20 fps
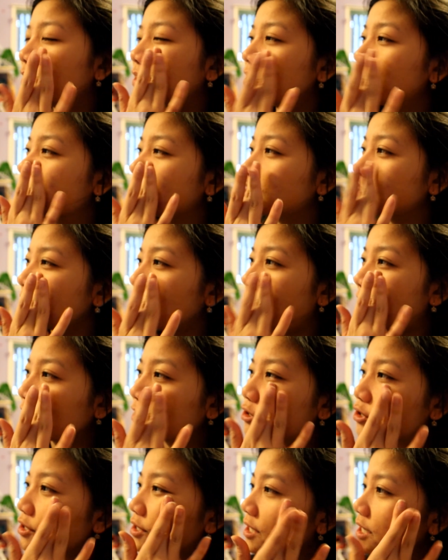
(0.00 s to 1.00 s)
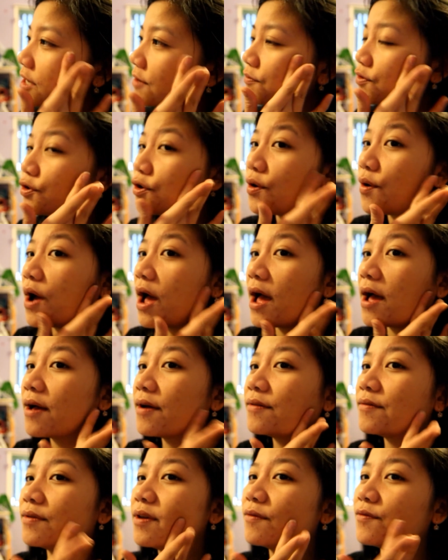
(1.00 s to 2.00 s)
it's just an extra thing if
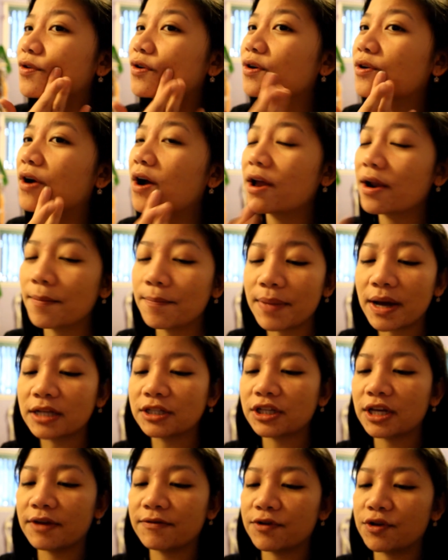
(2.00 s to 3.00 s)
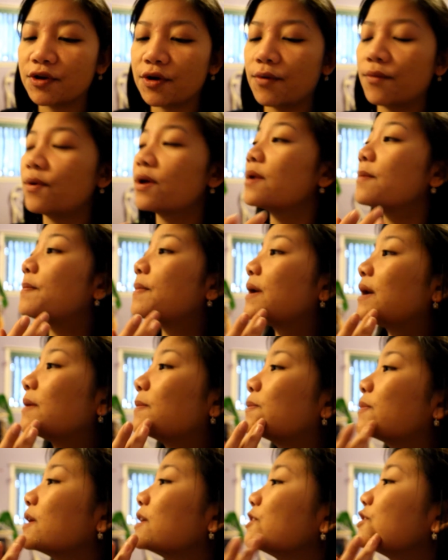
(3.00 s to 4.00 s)
you're on a budget, if you don't want to buy
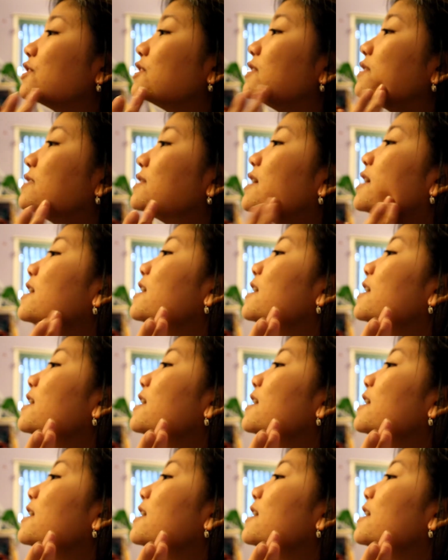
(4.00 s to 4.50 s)
brushes.